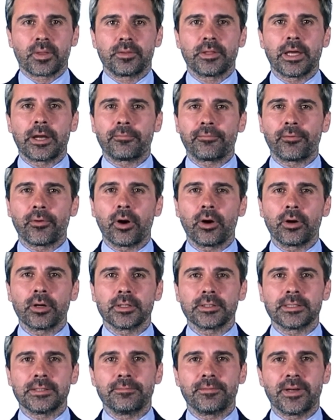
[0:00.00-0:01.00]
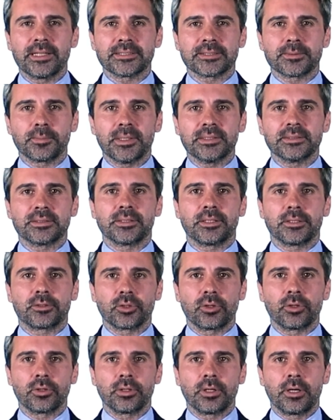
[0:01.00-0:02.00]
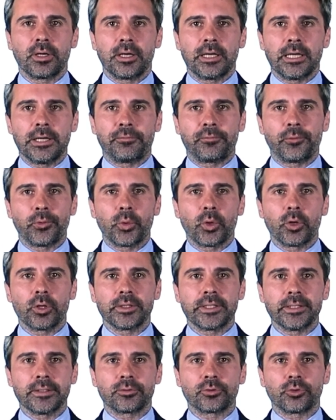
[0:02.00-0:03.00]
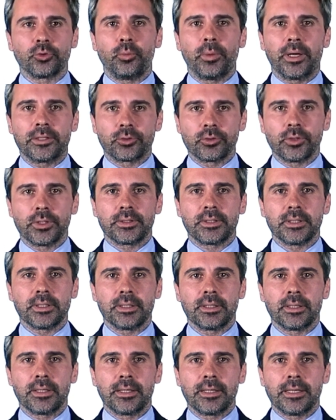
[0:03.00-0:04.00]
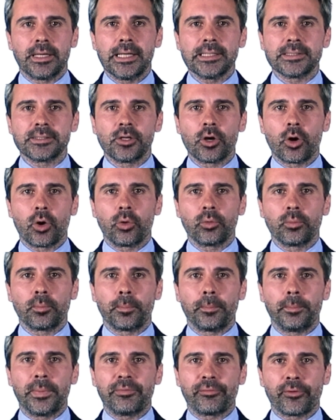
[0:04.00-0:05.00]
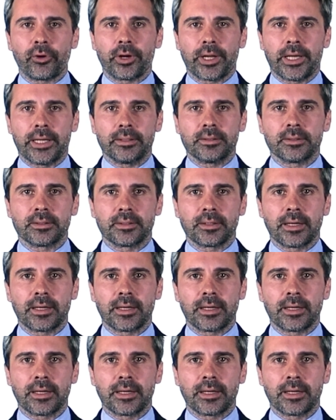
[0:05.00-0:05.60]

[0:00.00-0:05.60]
Therefore, the investment's return, if we hold it to maturity, is known beforehand,